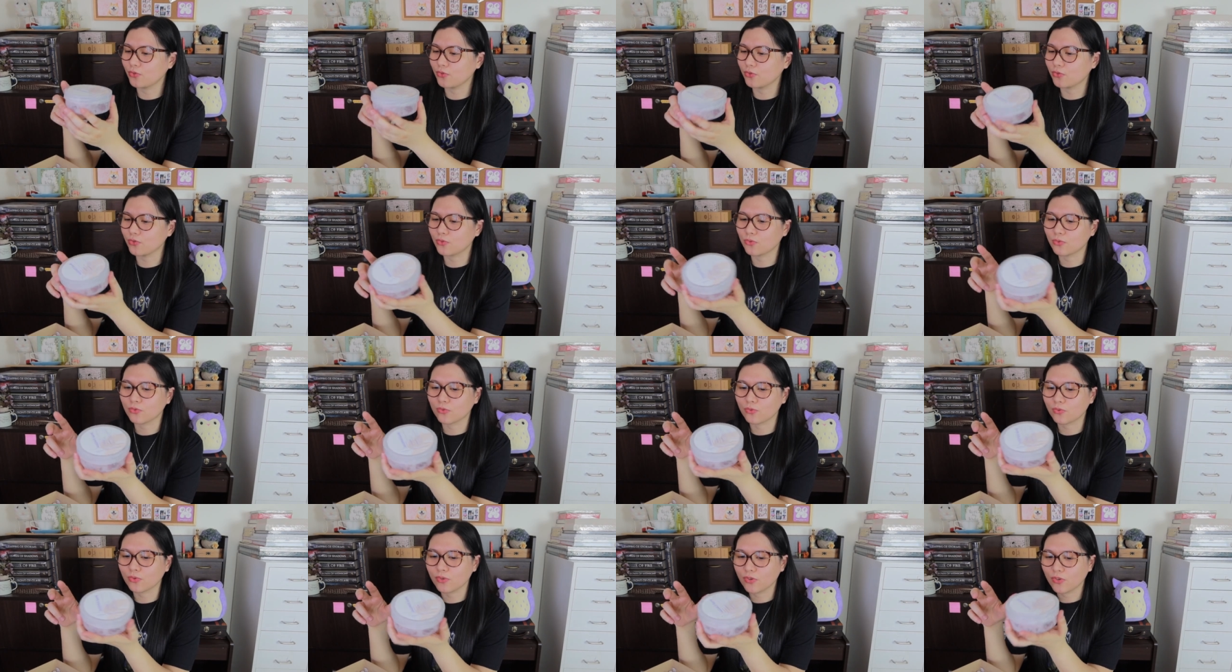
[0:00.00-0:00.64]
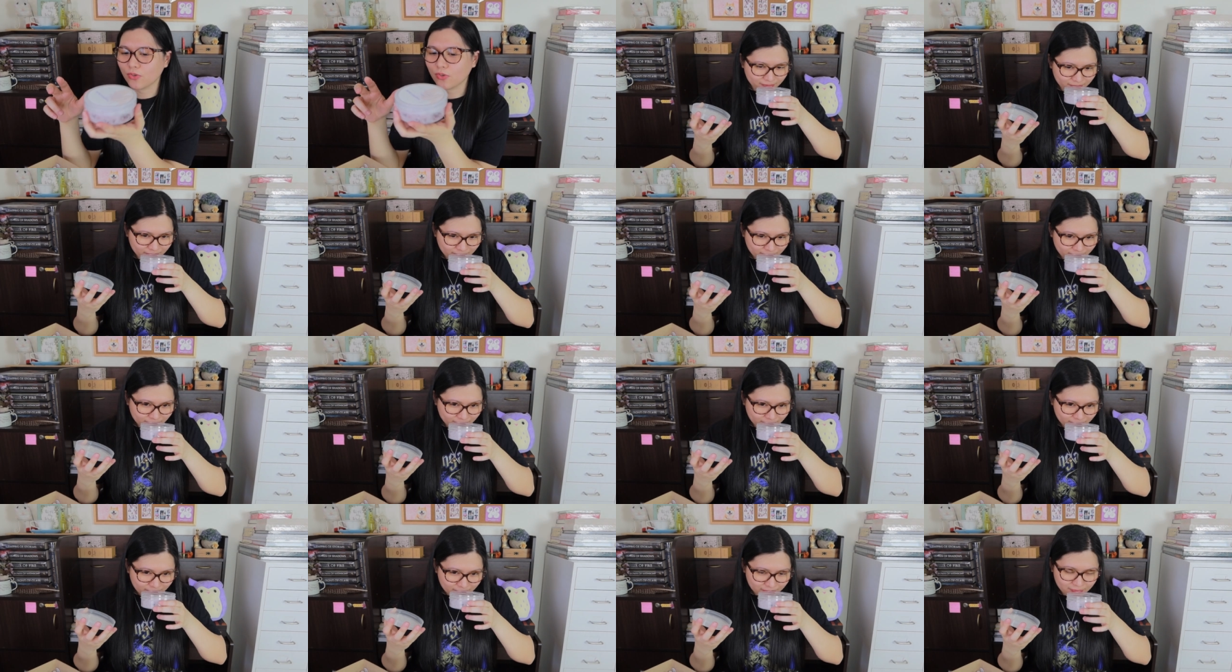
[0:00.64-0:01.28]
Ooh,
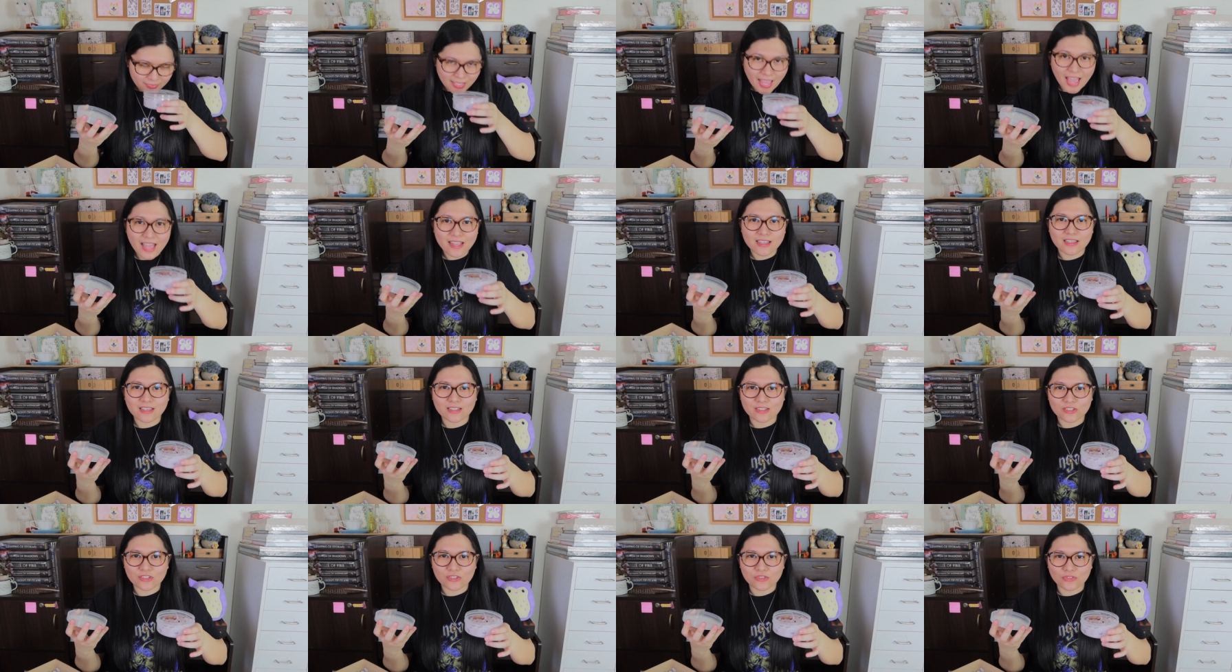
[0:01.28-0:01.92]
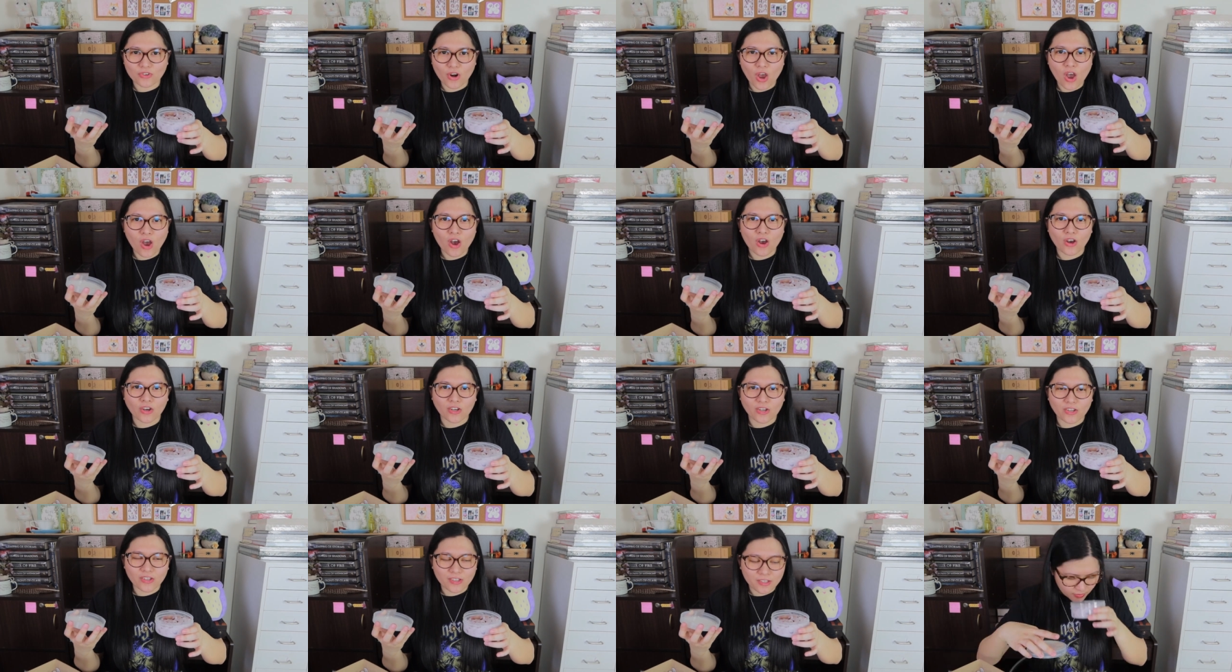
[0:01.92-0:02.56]
that is
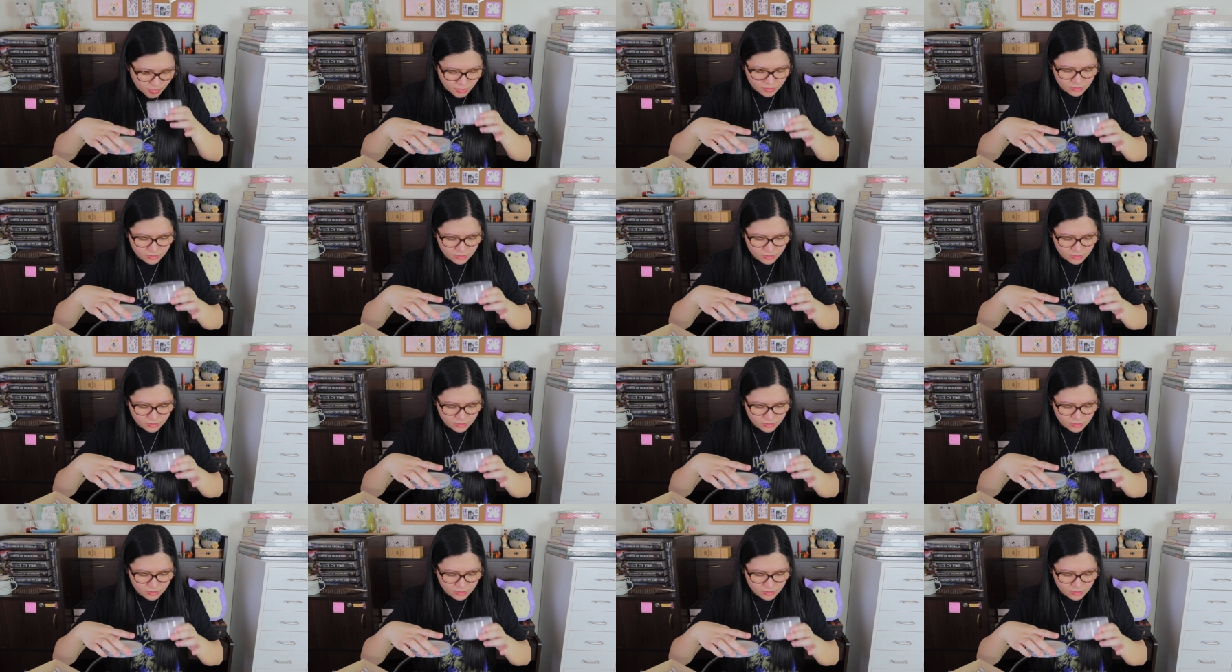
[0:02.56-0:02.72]
strong.